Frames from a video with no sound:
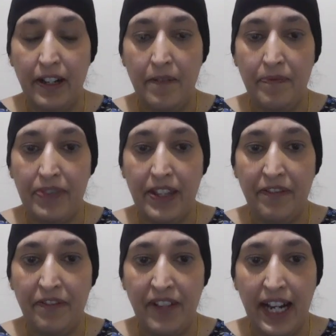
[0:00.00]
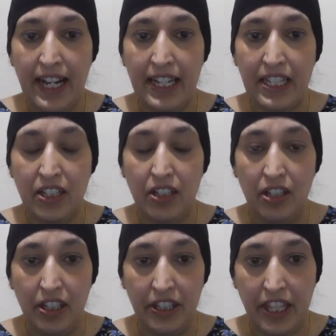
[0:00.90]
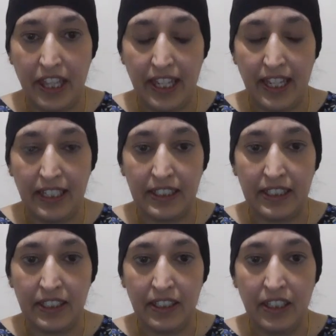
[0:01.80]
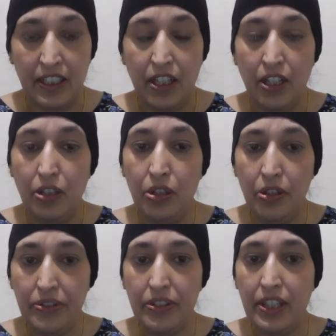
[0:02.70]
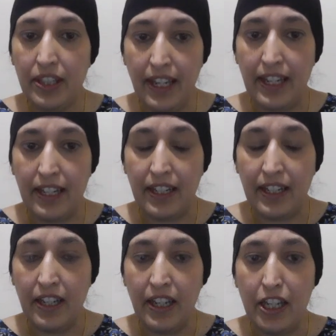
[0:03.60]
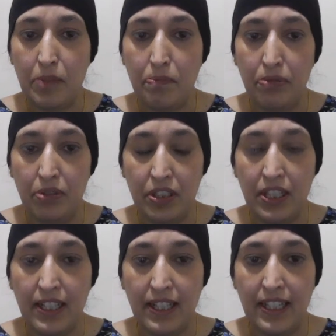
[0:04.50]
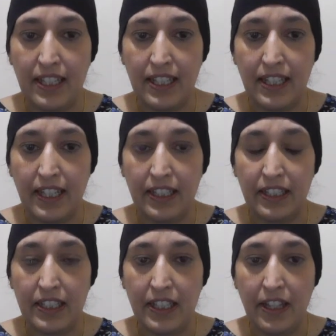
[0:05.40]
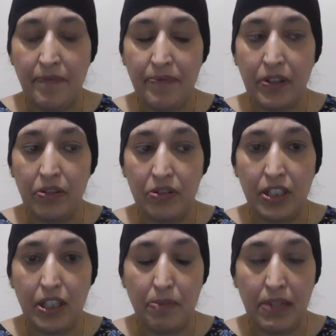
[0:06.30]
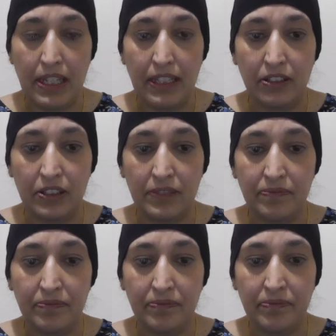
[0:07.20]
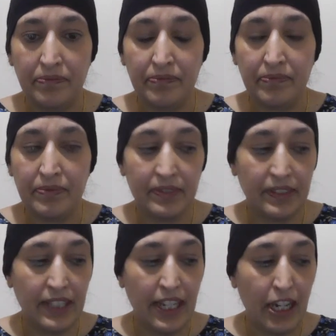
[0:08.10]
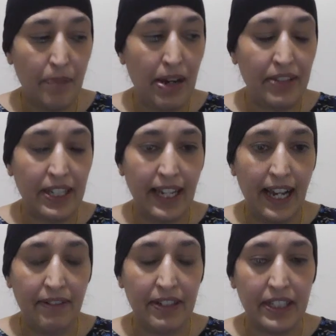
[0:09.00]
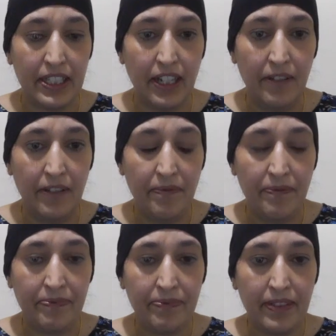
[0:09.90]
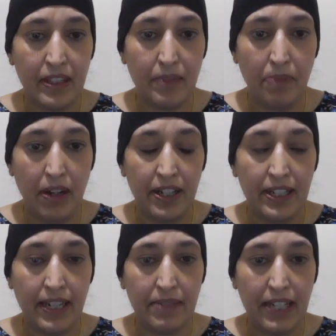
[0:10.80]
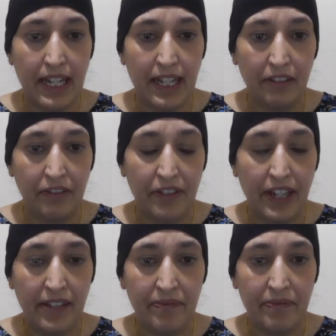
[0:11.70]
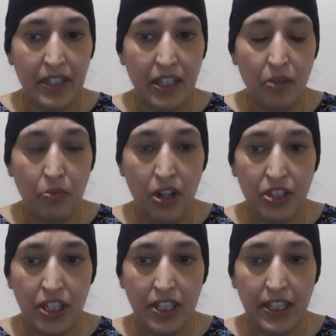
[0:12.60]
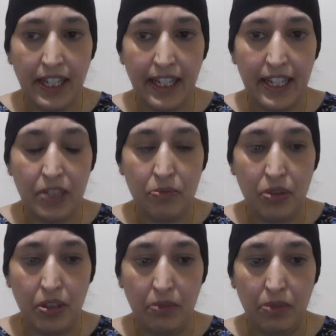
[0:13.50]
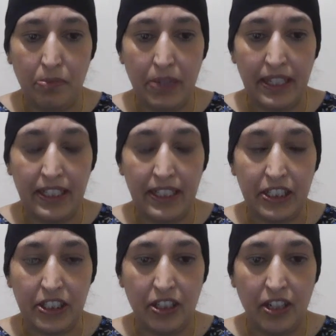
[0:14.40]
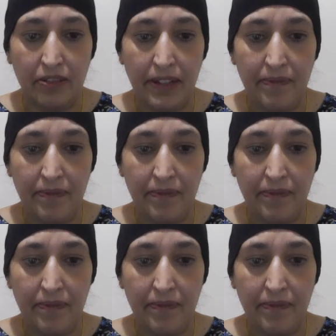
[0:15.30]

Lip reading: They find other things. Who do you think is putting these things under the pillows? Think about the character, the boy named Alfie. What do you think his role will be in this story?